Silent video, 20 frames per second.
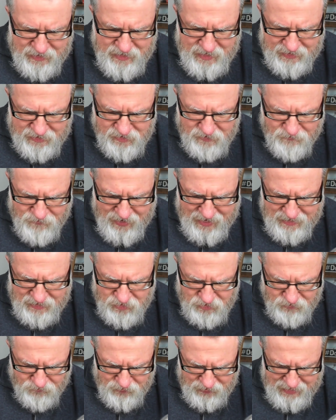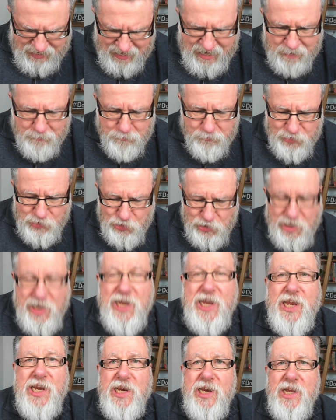takes advantage of the cameras
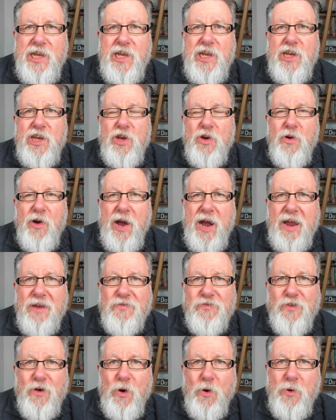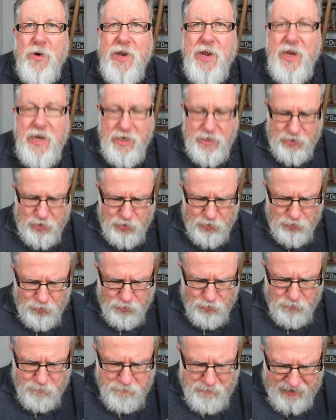in your iPhone
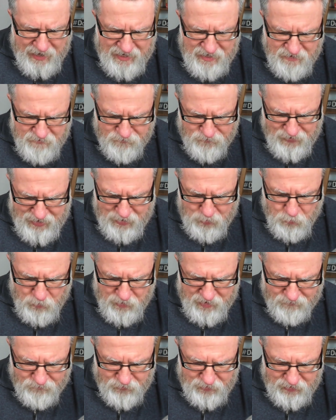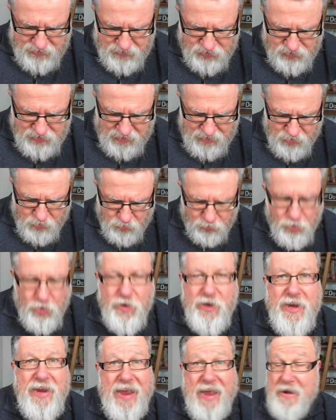to magnify whatever it is that you're
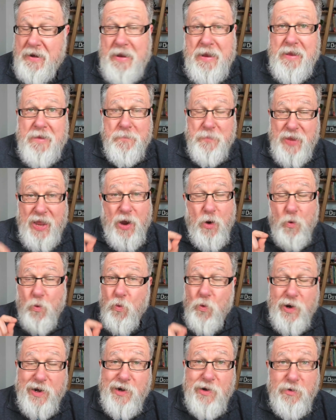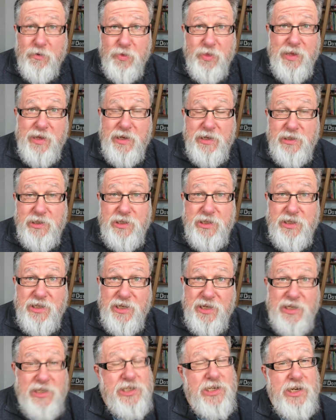looking at. Now, where this
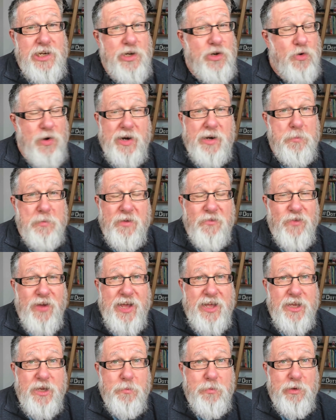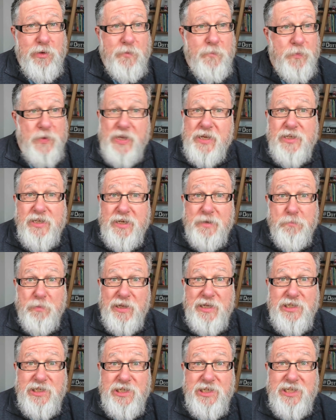is incredibly valuable is at
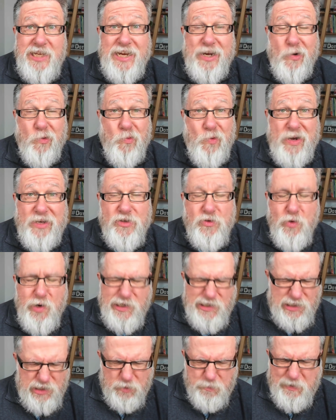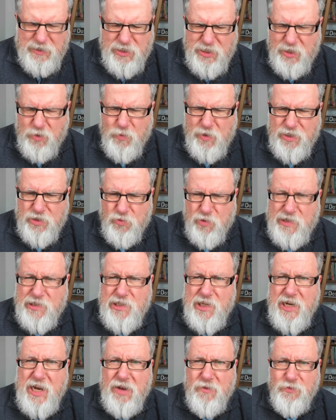places like restaurants, especially restaurants
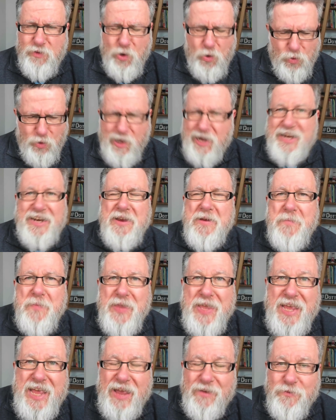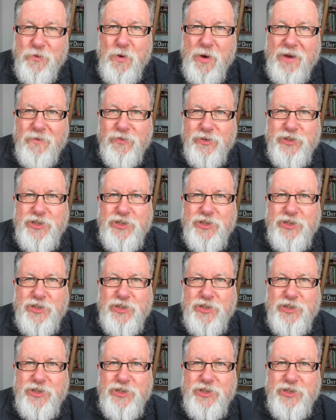that have low light. Have you ever